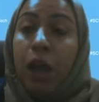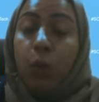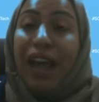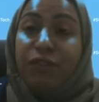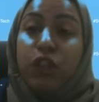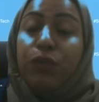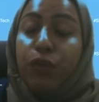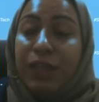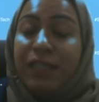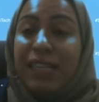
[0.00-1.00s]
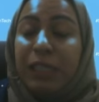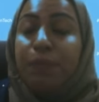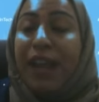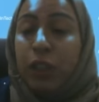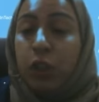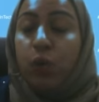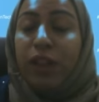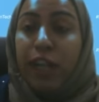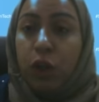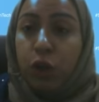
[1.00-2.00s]
have different aspects when
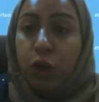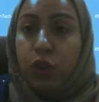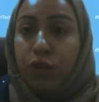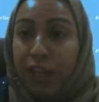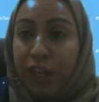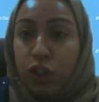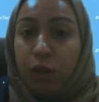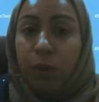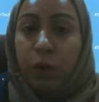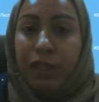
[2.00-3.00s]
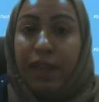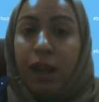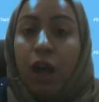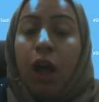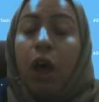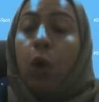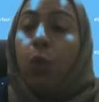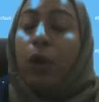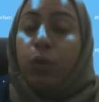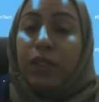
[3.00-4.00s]
they look into financial modeling.
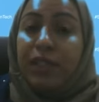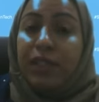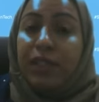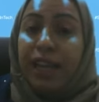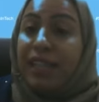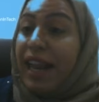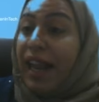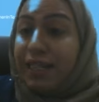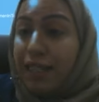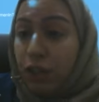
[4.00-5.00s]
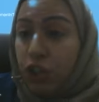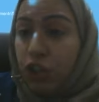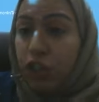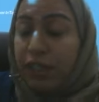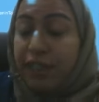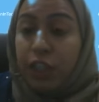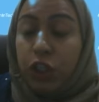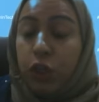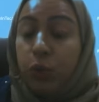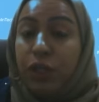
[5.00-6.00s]
One would say it's an Excel sheet
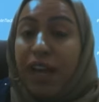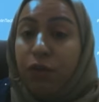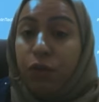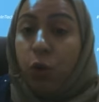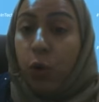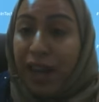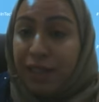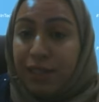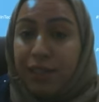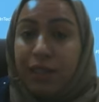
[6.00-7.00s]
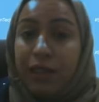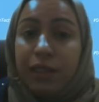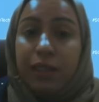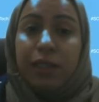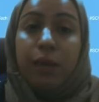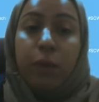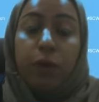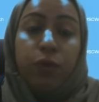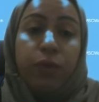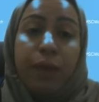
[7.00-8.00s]
that you would have forecasts in it. Some of
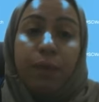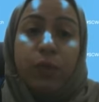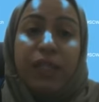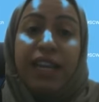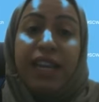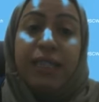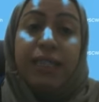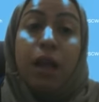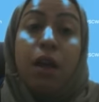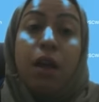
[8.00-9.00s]
them would say it's a